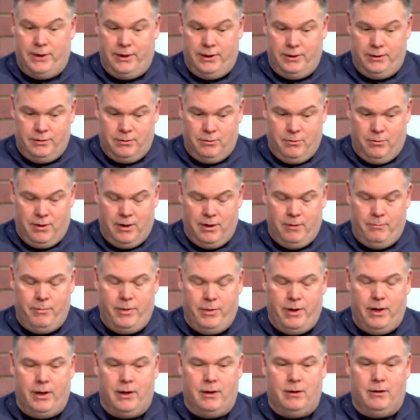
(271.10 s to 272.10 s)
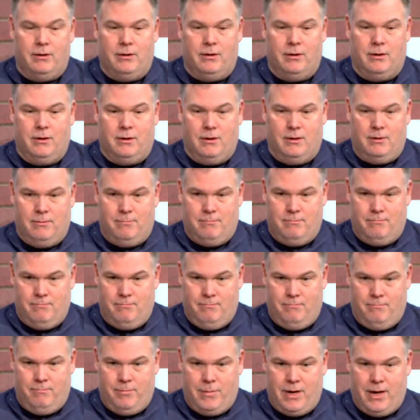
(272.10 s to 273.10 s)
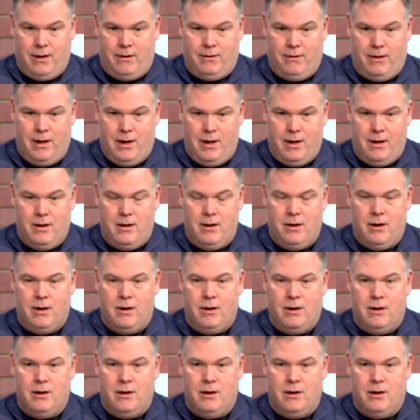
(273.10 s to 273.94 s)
changed quite a bit. Back then,